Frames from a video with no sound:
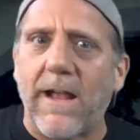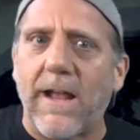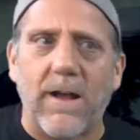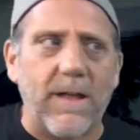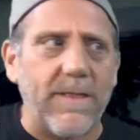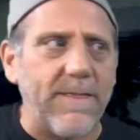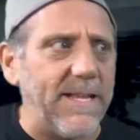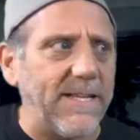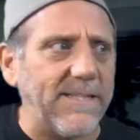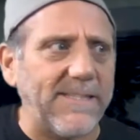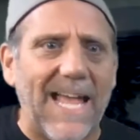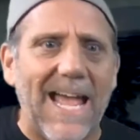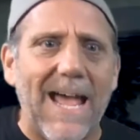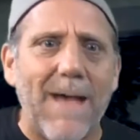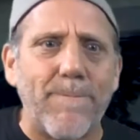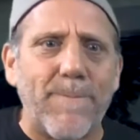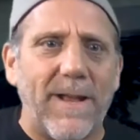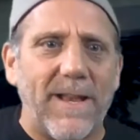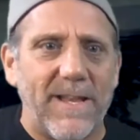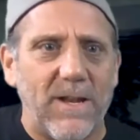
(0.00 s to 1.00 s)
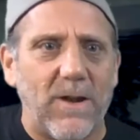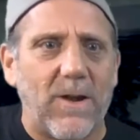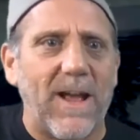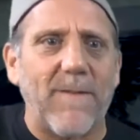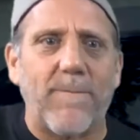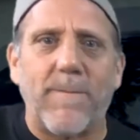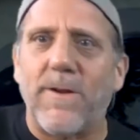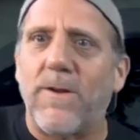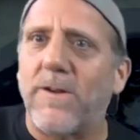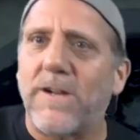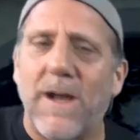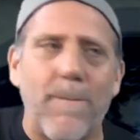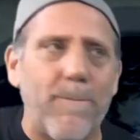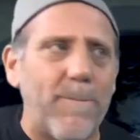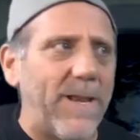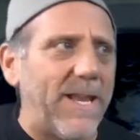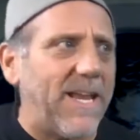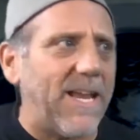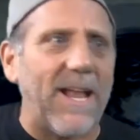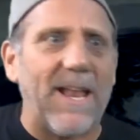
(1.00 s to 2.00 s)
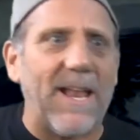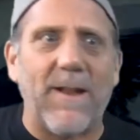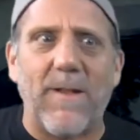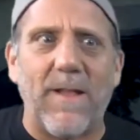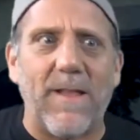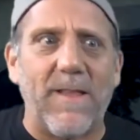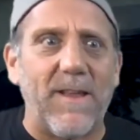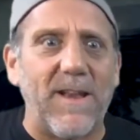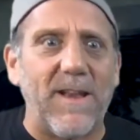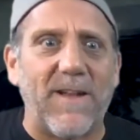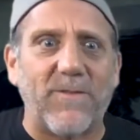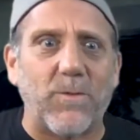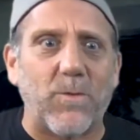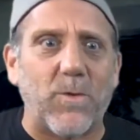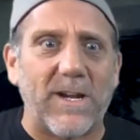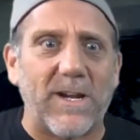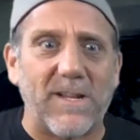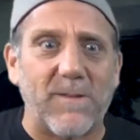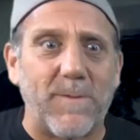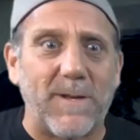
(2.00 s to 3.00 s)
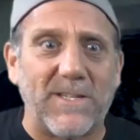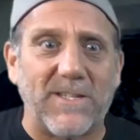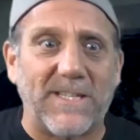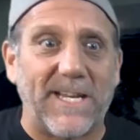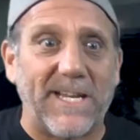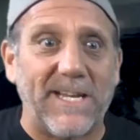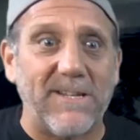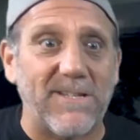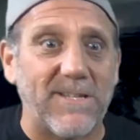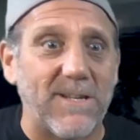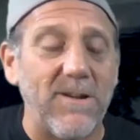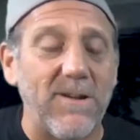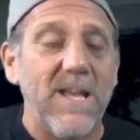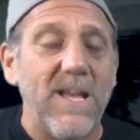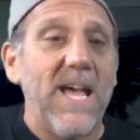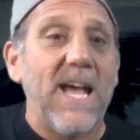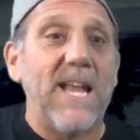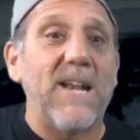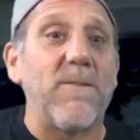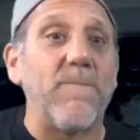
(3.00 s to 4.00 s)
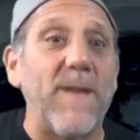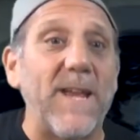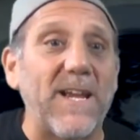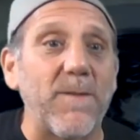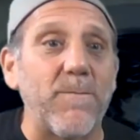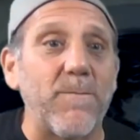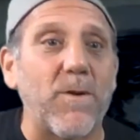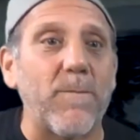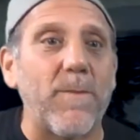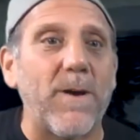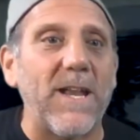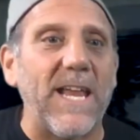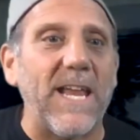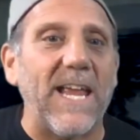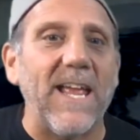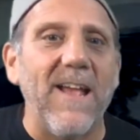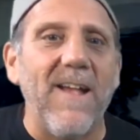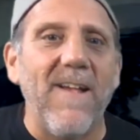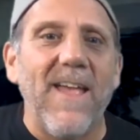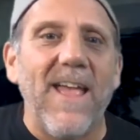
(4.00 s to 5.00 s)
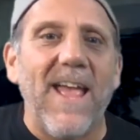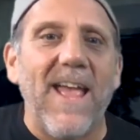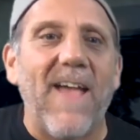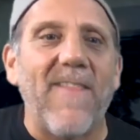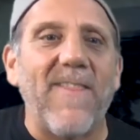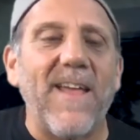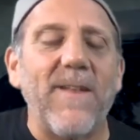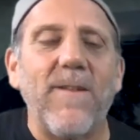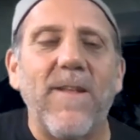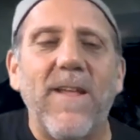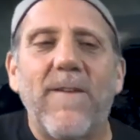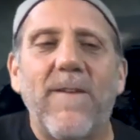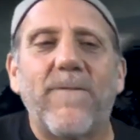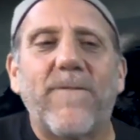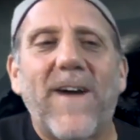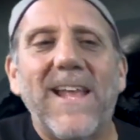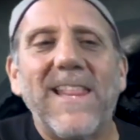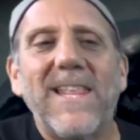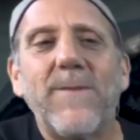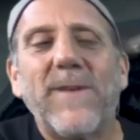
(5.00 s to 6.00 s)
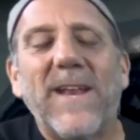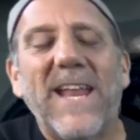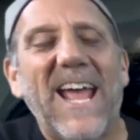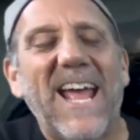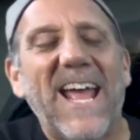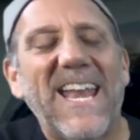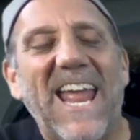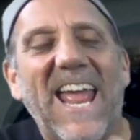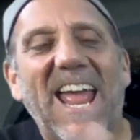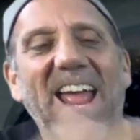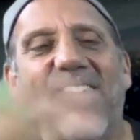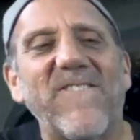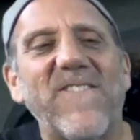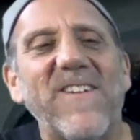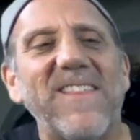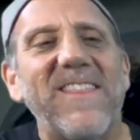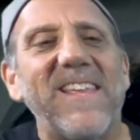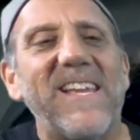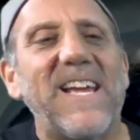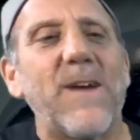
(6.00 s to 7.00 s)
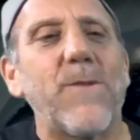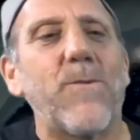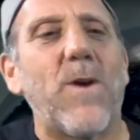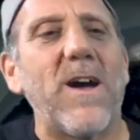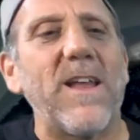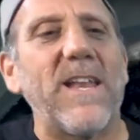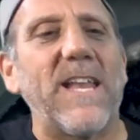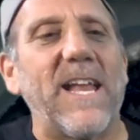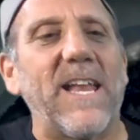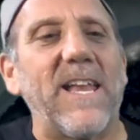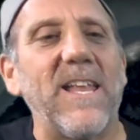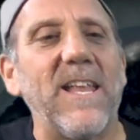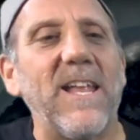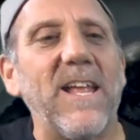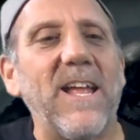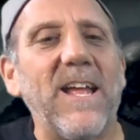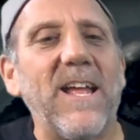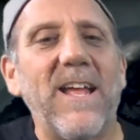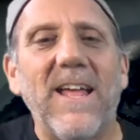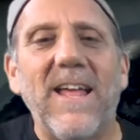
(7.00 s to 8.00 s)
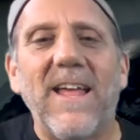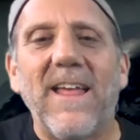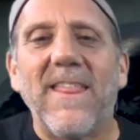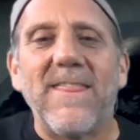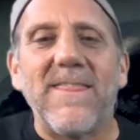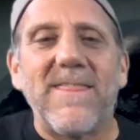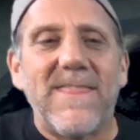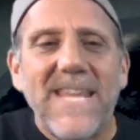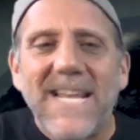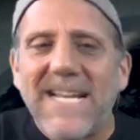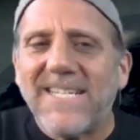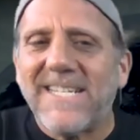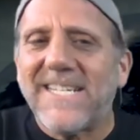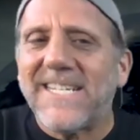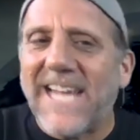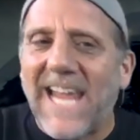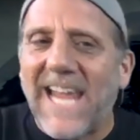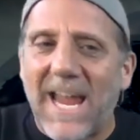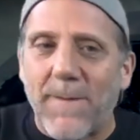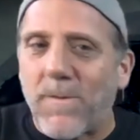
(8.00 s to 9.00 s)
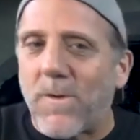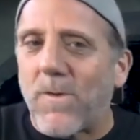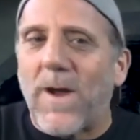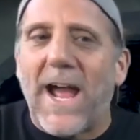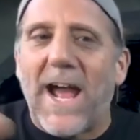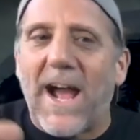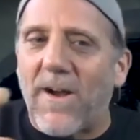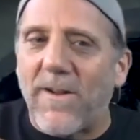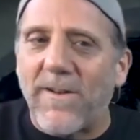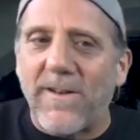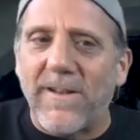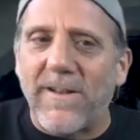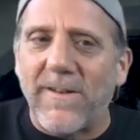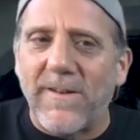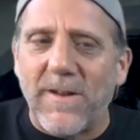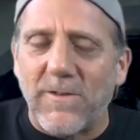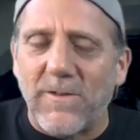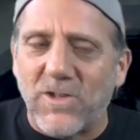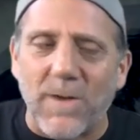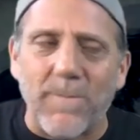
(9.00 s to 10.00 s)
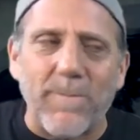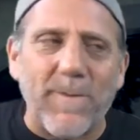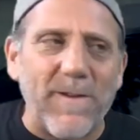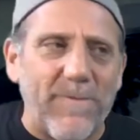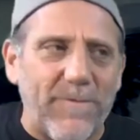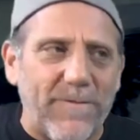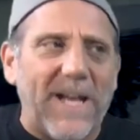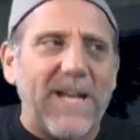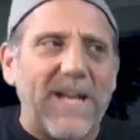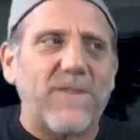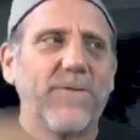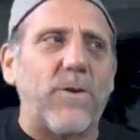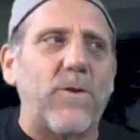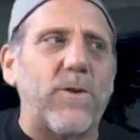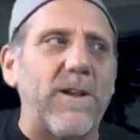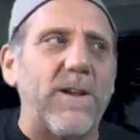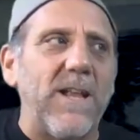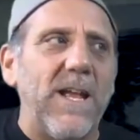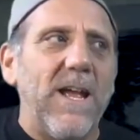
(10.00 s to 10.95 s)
this happened. I have my own company. I didn't have to work as much as I used to, and I'm making more money. And then finally, when I had everything I wanted, this came around, jumping fast forward,